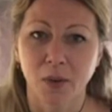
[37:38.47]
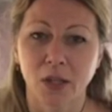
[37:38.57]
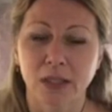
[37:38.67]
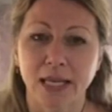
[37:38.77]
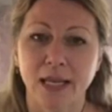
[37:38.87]
We
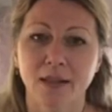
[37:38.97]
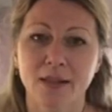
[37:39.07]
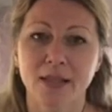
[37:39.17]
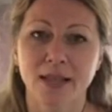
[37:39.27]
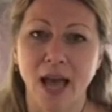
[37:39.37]
are laying
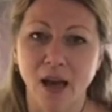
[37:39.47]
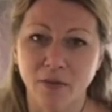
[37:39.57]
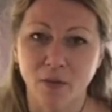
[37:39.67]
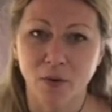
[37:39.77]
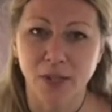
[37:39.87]
this
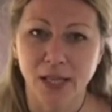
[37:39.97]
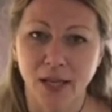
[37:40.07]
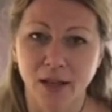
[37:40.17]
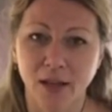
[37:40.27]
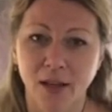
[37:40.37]

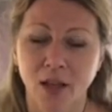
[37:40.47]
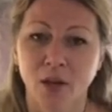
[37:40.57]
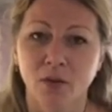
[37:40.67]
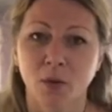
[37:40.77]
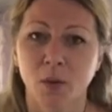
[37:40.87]
scaffolding
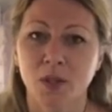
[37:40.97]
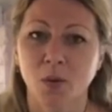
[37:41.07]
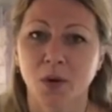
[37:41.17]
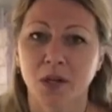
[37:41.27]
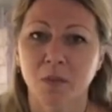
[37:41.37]
for what's
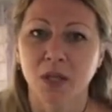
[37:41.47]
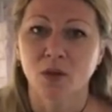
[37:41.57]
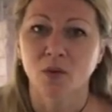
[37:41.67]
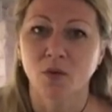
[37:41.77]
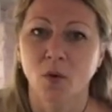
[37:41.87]
going to be
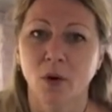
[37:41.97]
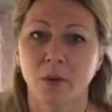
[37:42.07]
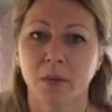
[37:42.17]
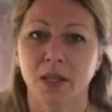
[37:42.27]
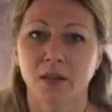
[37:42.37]
in
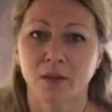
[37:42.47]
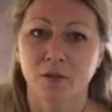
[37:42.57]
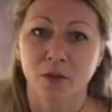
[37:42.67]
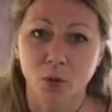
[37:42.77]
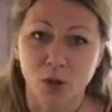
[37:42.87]
form in the
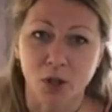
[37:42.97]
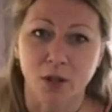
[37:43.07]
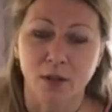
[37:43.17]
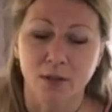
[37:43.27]
future.